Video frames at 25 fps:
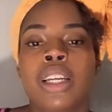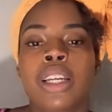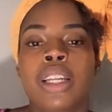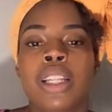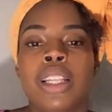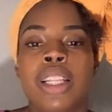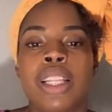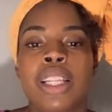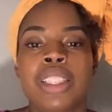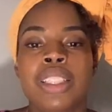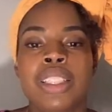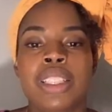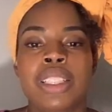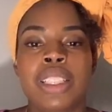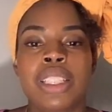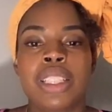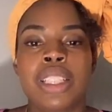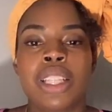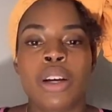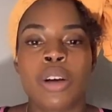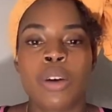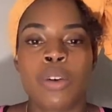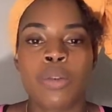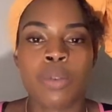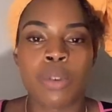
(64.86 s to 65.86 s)
Let's see the
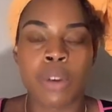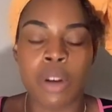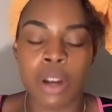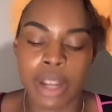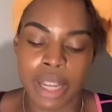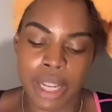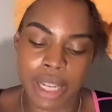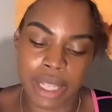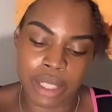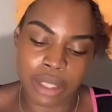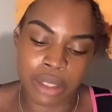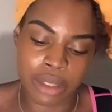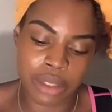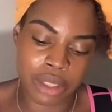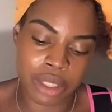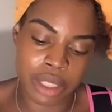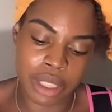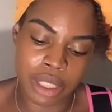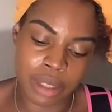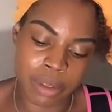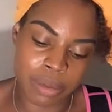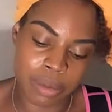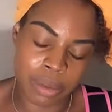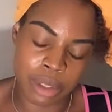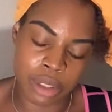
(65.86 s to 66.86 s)
overall
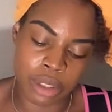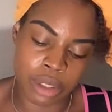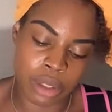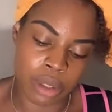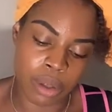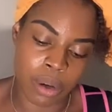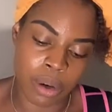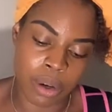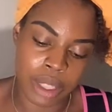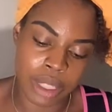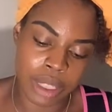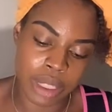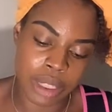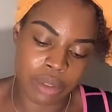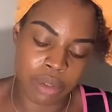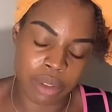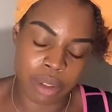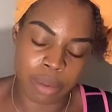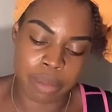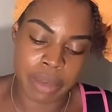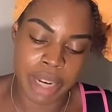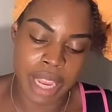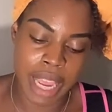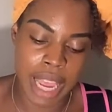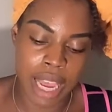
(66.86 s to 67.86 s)
energy for Taurus
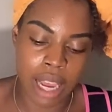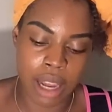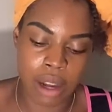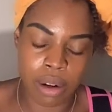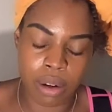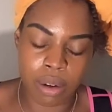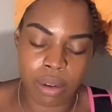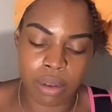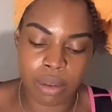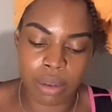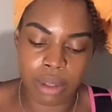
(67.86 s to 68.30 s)
from now